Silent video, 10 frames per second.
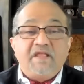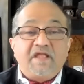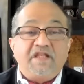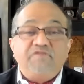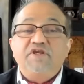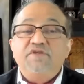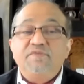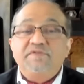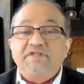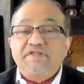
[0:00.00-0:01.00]
And if you're
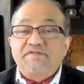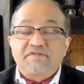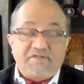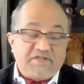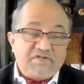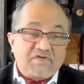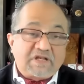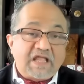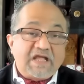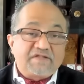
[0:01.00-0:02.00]
using this in your
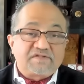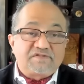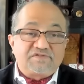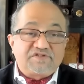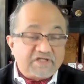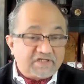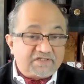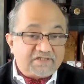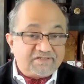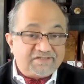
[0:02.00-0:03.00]
class to trigger
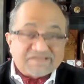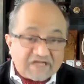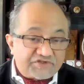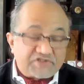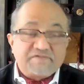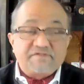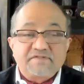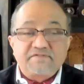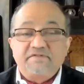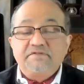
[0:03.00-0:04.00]
discussions,
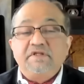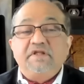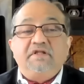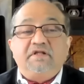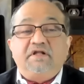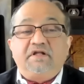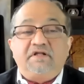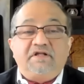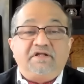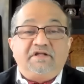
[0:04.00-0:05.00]

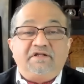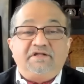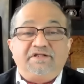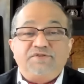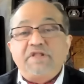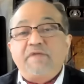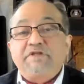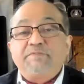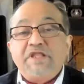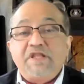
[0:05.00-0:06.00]
uh, do let
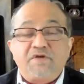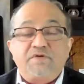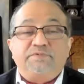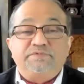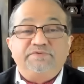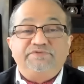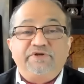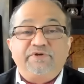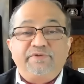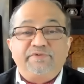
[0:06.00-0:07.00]
me know.
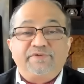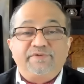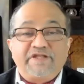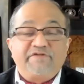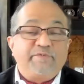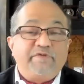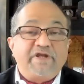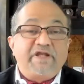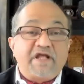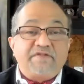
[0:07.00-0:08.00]
So, so that would be
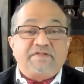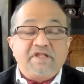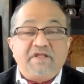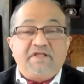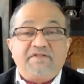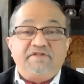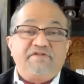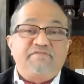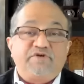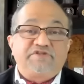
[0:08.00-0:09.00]
very nice. This
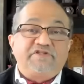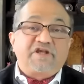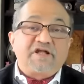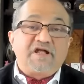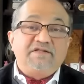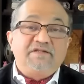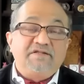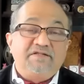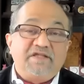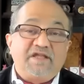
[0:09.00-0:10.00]
is Muqtedar Khan.
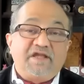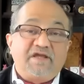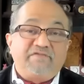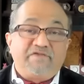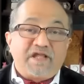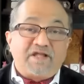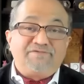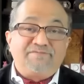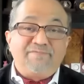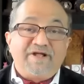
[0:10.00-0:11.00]
Take care for now.
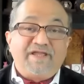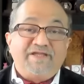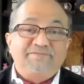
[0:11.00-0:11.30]
Bye.